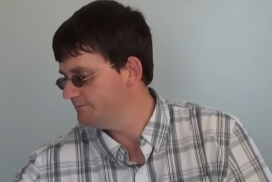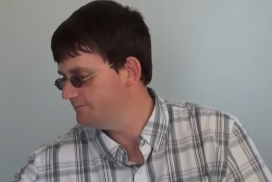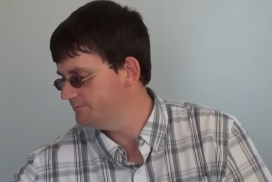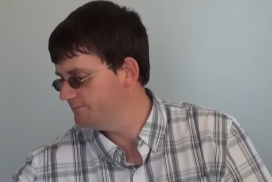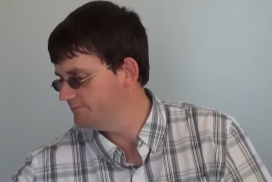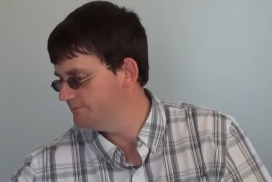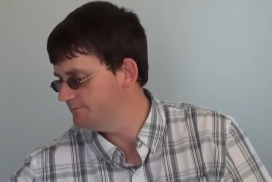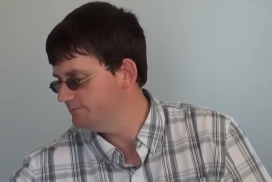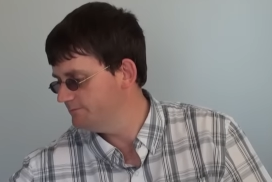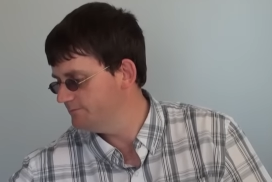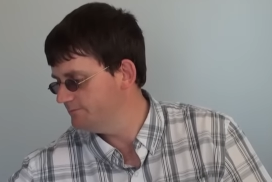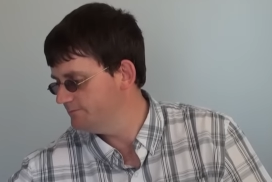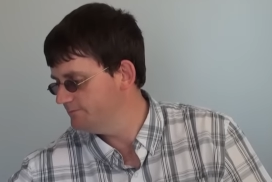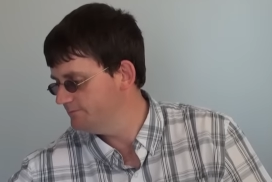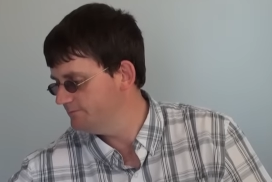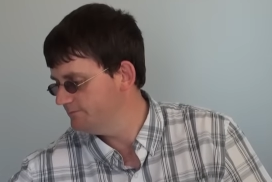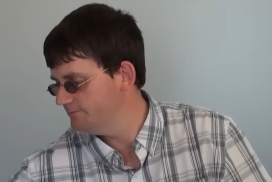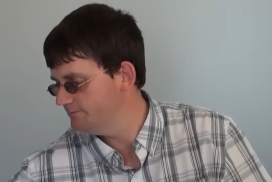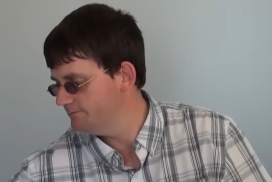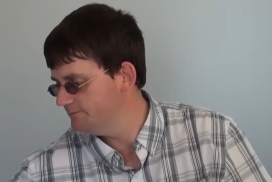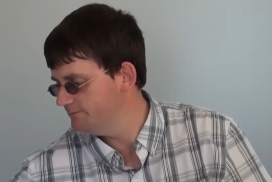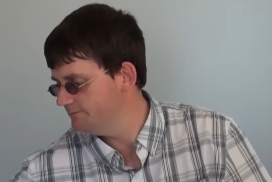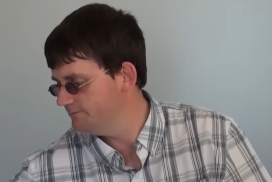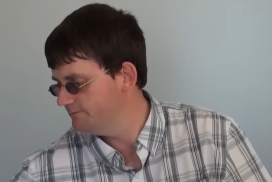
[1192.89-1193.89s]

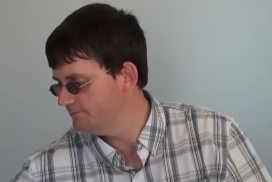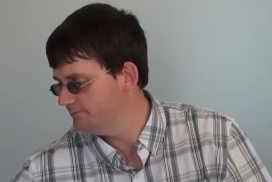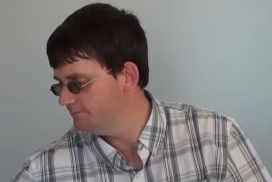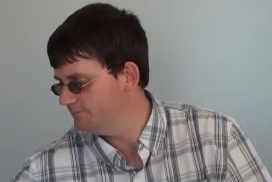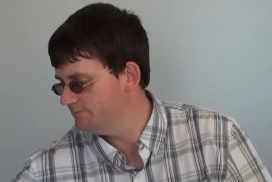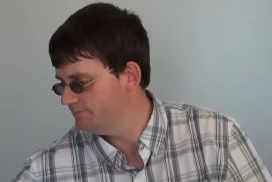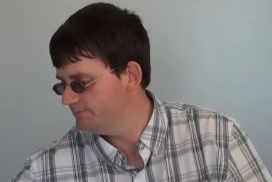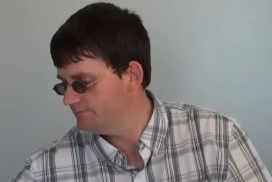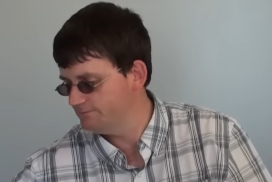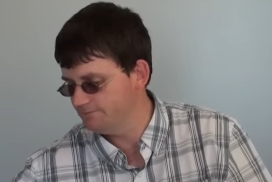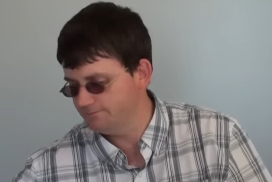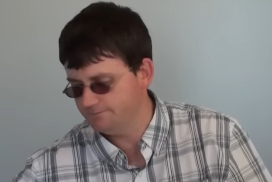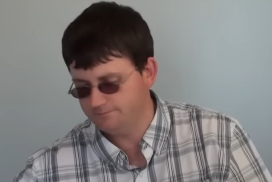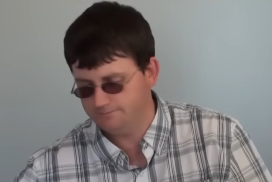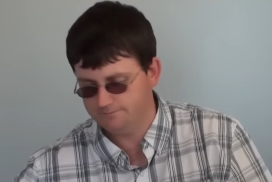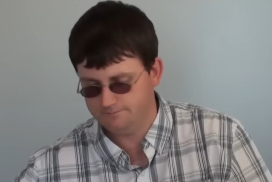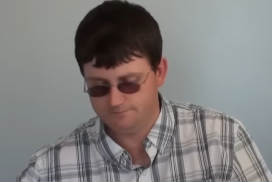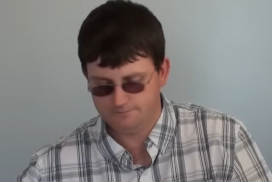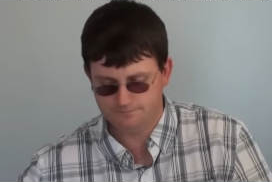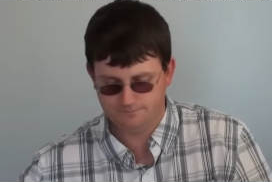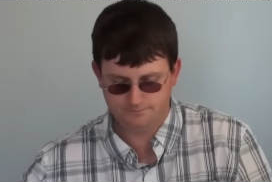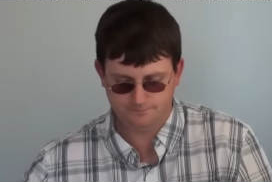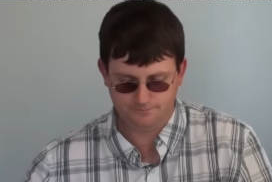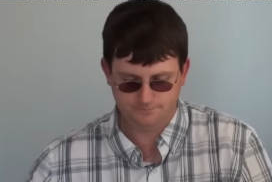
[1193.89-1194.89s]

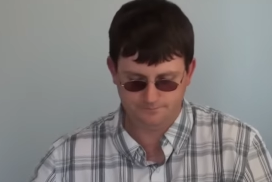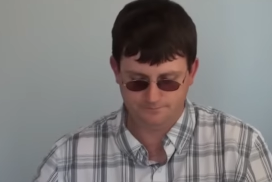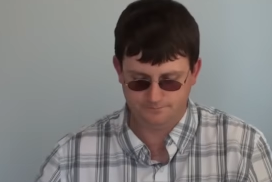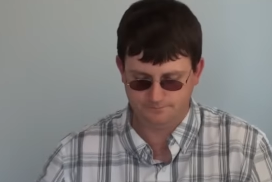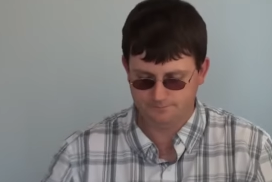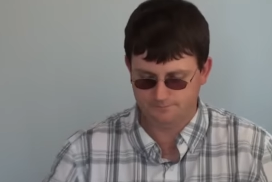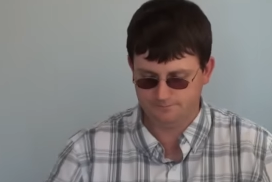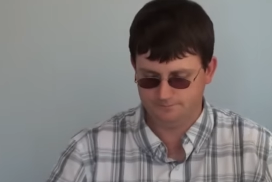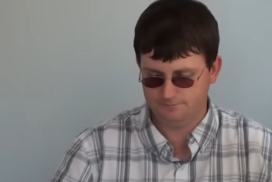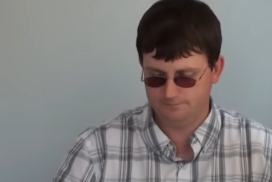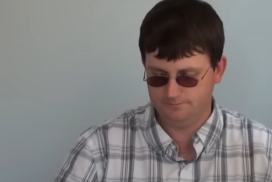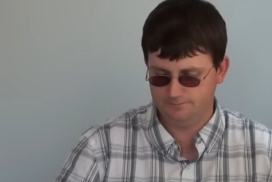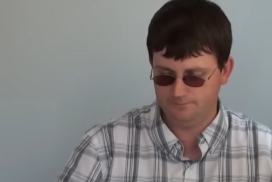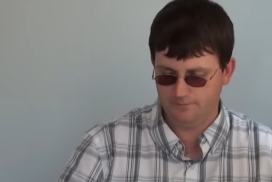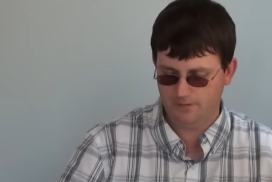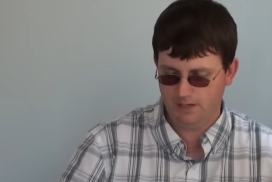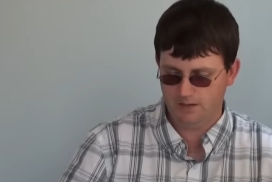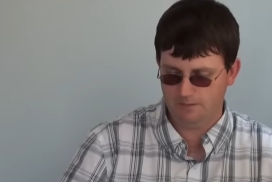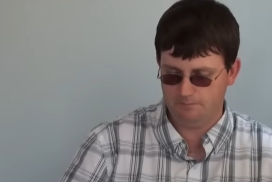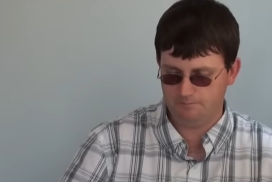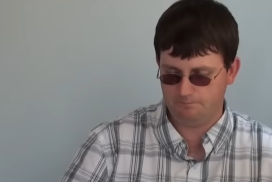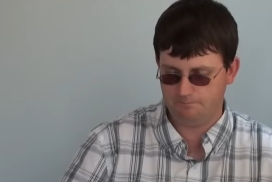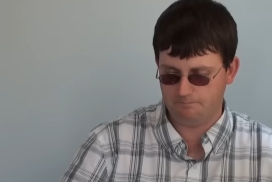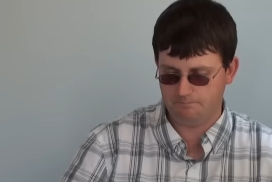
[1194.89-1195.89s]

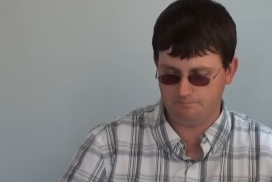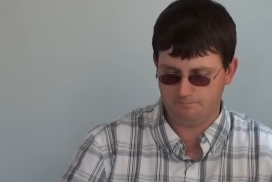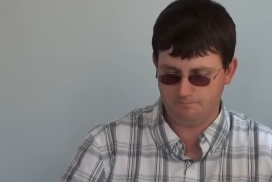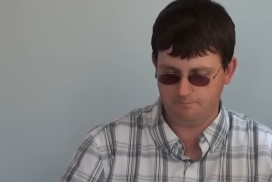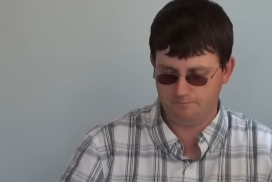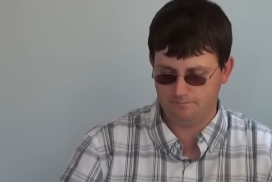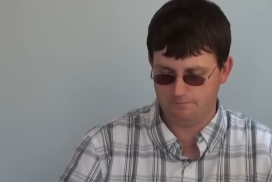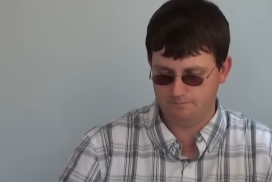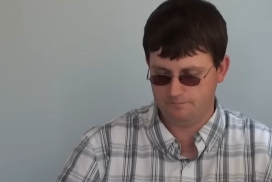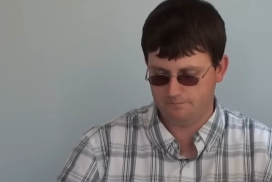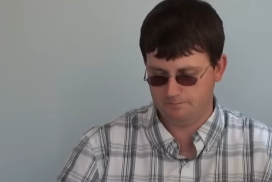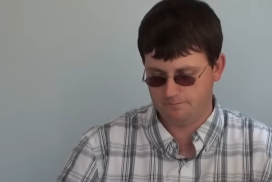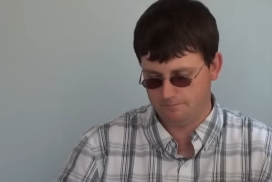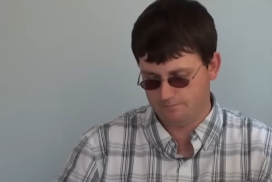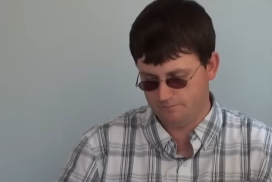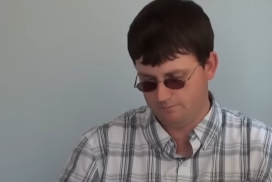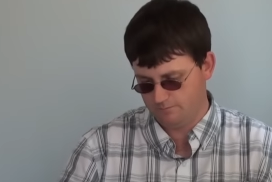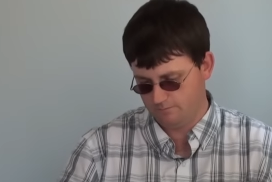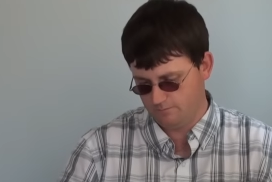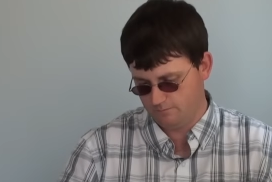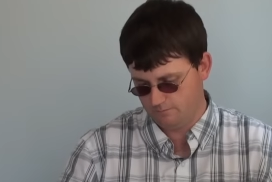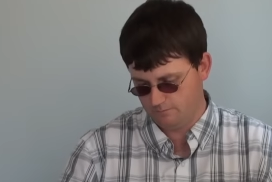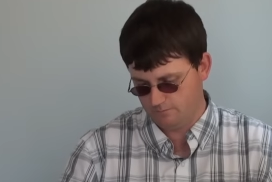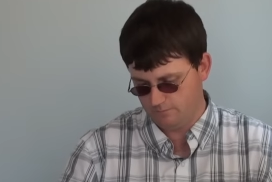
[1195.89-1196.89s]

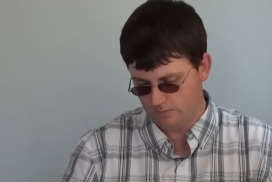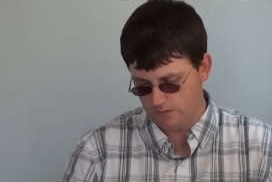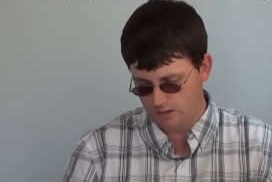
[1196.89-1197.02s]
(silence)